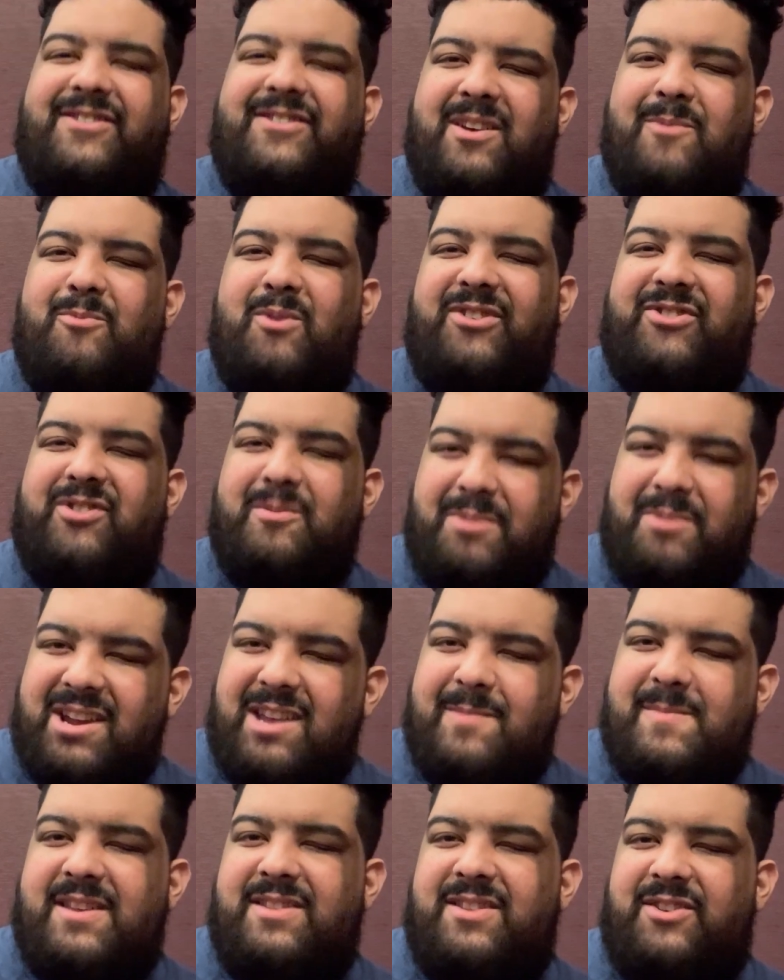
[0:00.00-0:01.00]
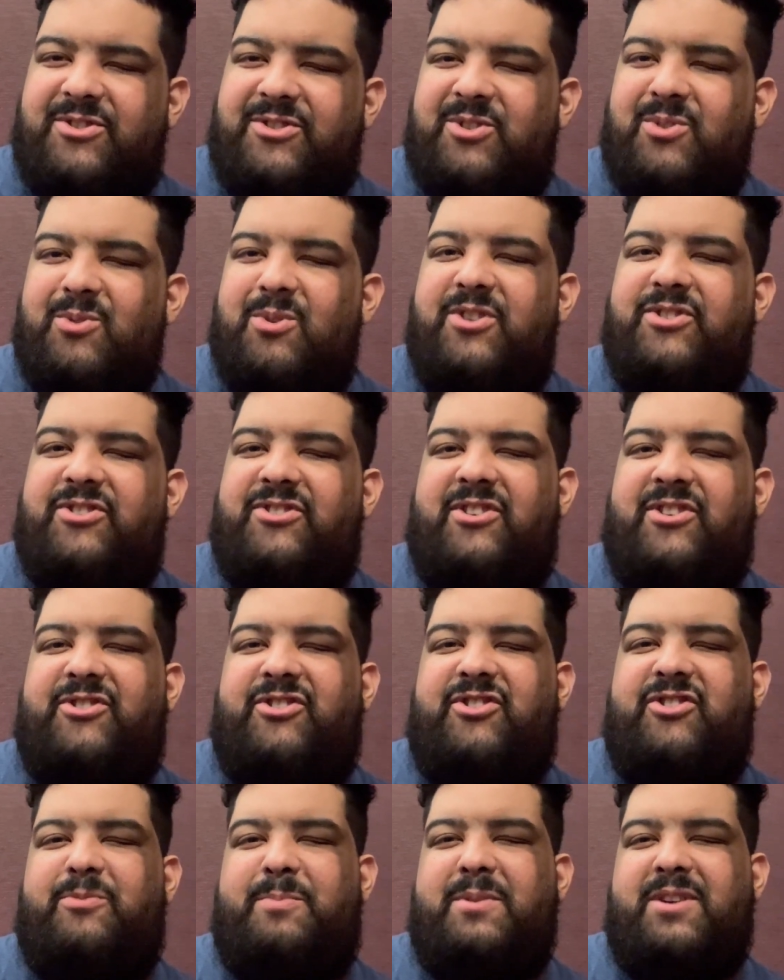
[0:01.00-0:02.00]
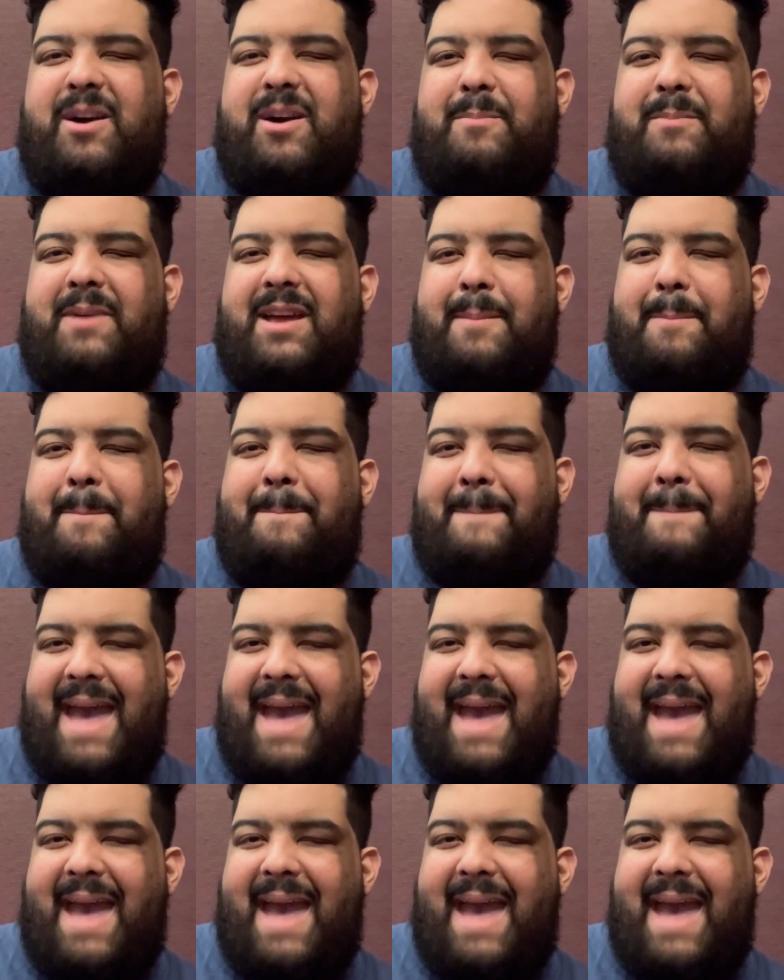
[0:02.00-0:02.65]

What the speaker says: In some ways, the boogeymen in these stories essentially just become like